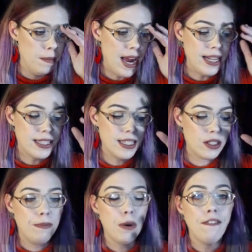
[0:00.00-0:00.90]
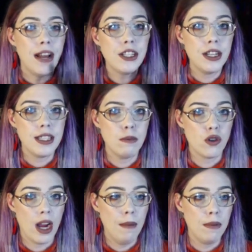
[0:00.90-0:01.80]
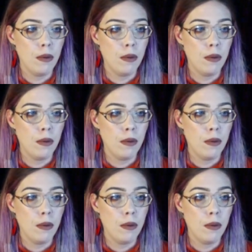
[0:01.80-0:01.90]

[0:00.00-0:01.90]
And it's this perfectionism trap